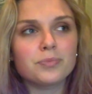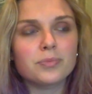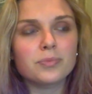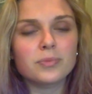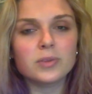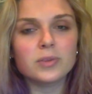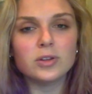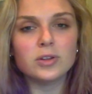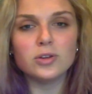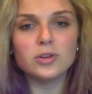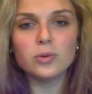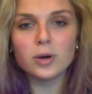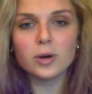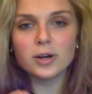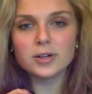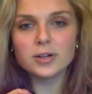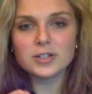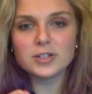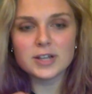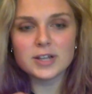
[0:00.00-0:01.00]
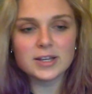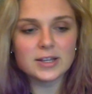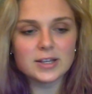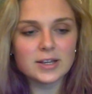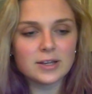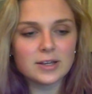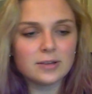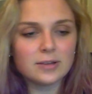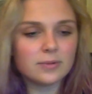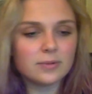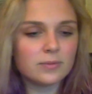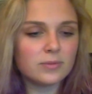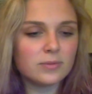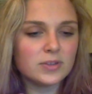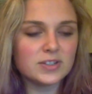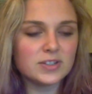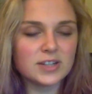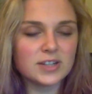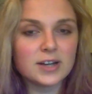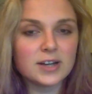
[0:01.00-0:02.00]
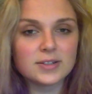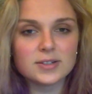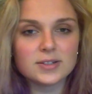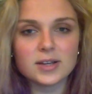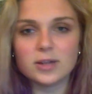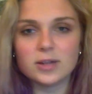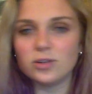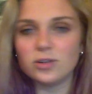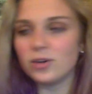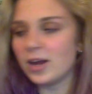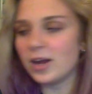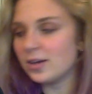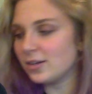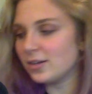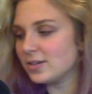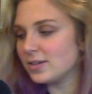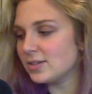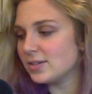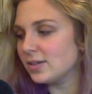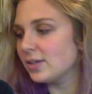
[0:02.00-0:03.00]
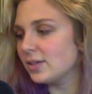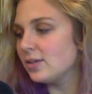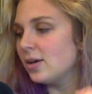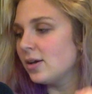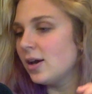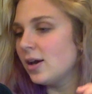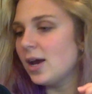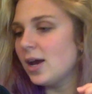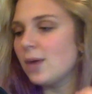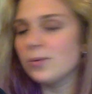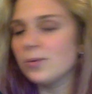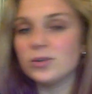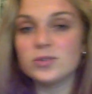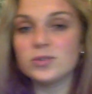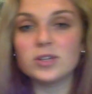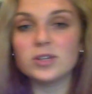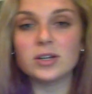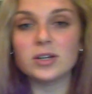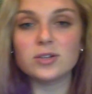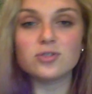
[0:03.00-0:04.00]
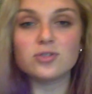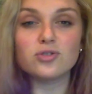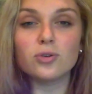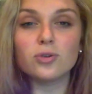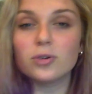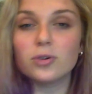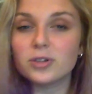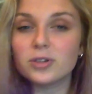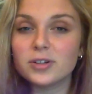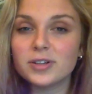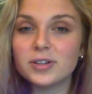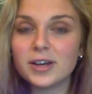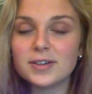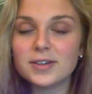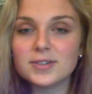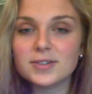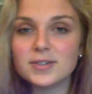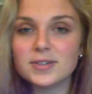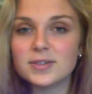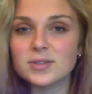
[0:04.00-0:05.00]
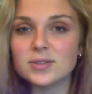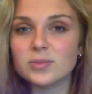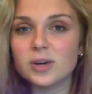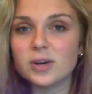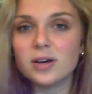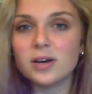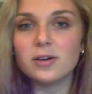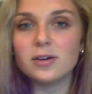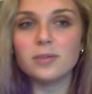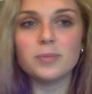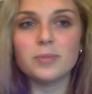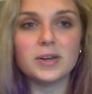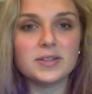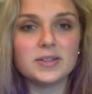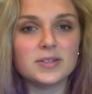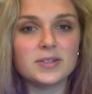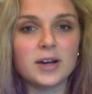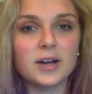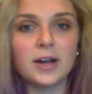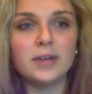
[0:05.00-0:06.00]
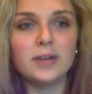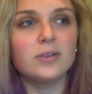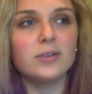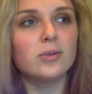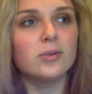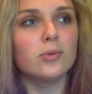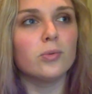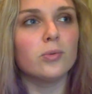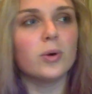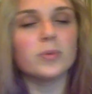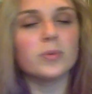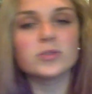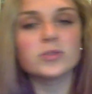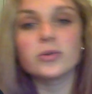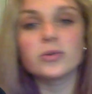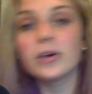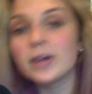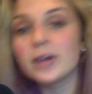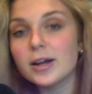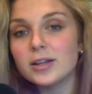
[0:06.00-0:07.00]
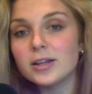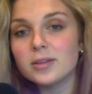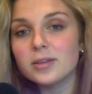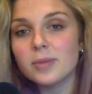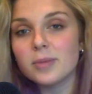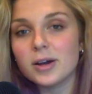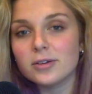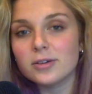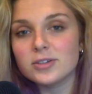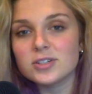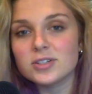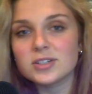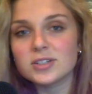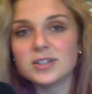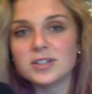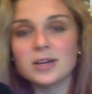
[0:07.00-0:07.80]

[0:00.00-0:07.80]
You are taking this text and you're analyzing it, and we're using historical analysis as well based on what was going on in the modernistic time